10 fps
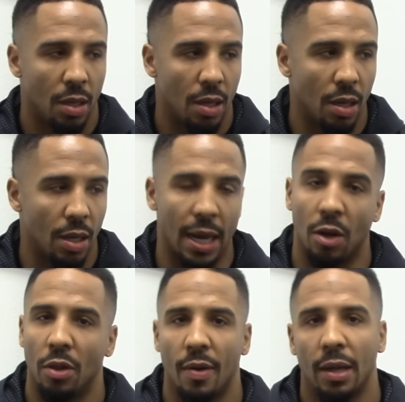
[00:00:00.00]
and I
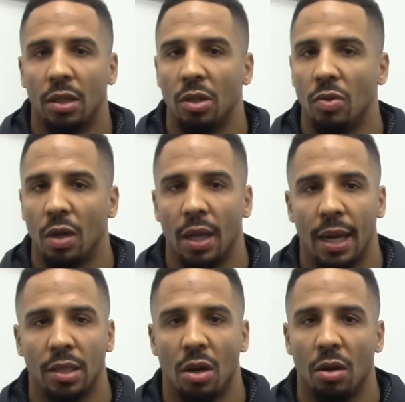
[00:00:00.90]
know they're out there doing a lot
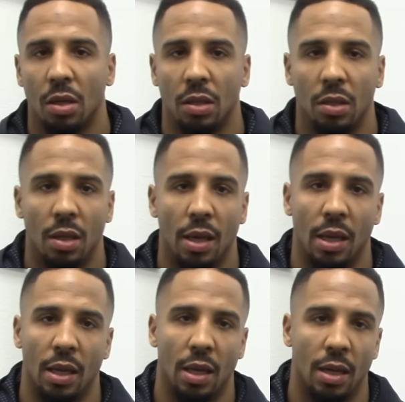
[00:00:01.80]
of talking,
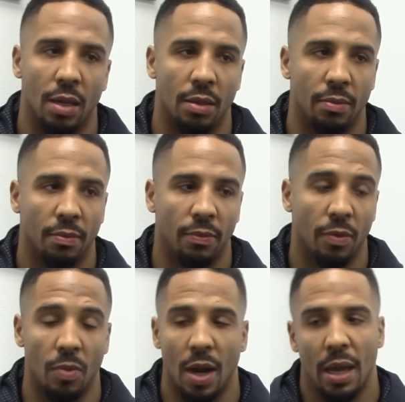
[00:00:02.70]
and um,
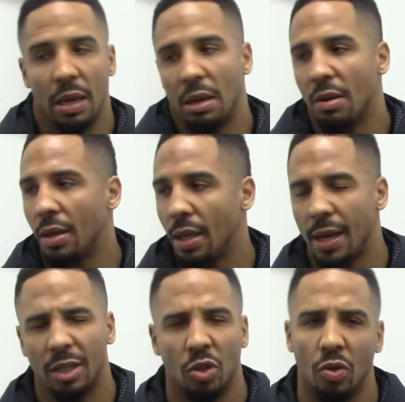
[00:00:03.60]
from what I hear, and, and
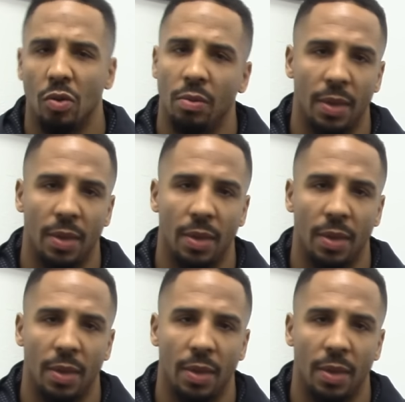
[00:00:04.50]
that's cool.